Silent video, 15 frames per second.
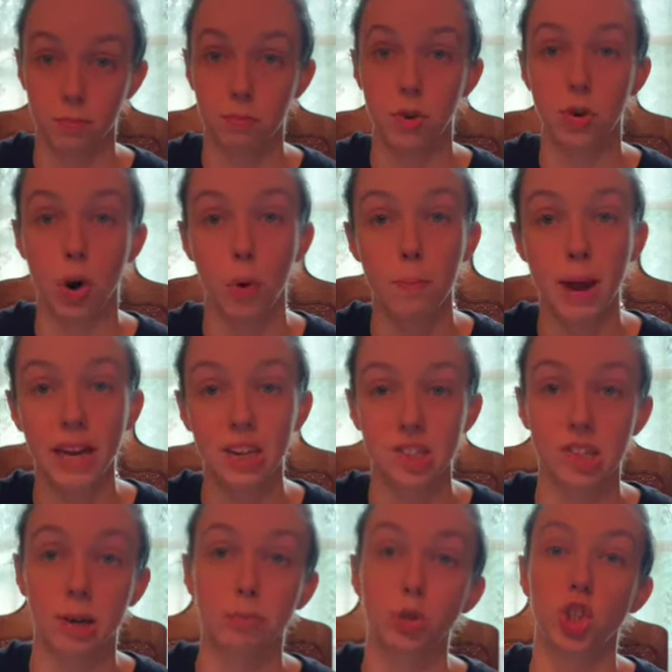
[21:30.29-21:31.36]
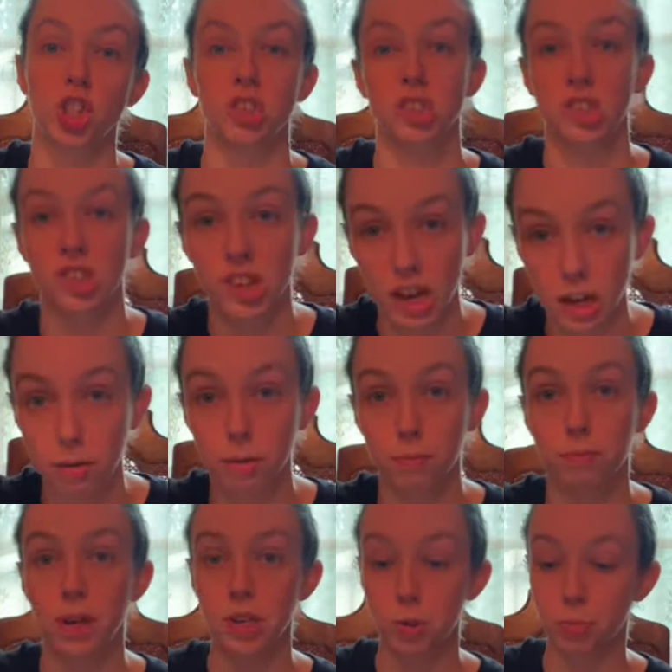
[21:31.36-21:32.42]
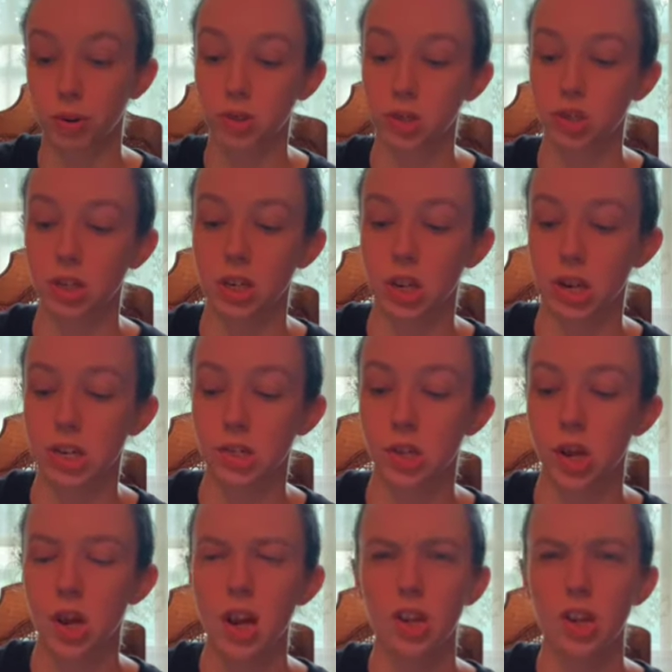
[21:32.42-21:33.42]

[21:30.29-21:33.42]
you know, make assumptions and take things personally is